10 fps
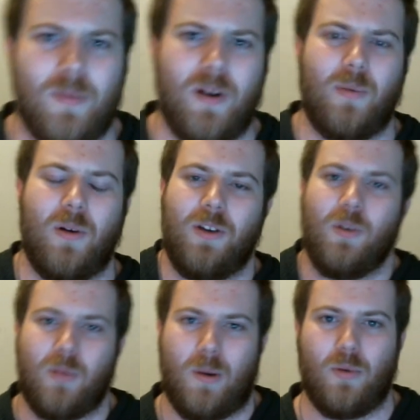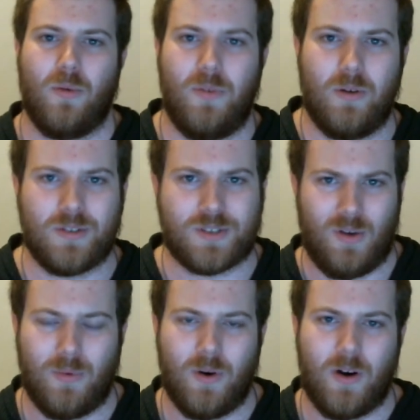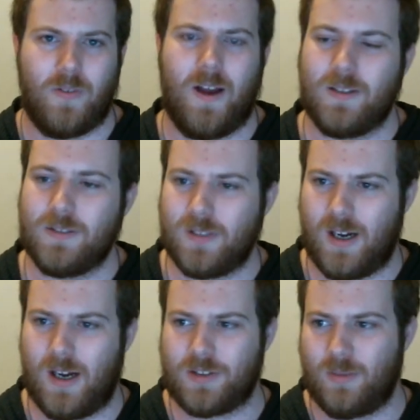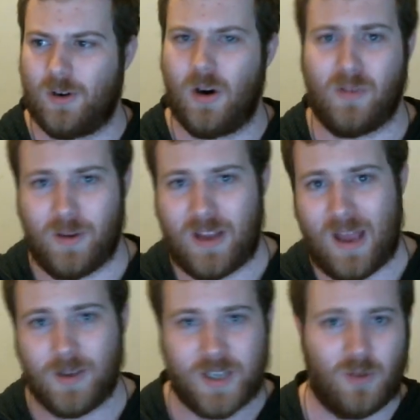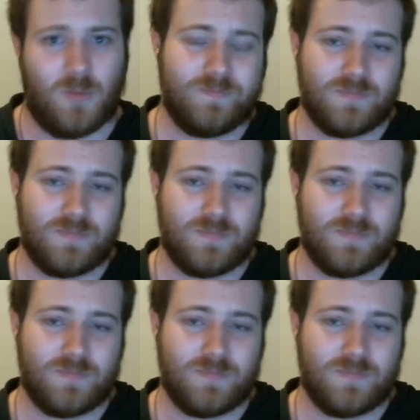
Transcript: probably do a proper review of the software and that tomorrow over on my gaming channel.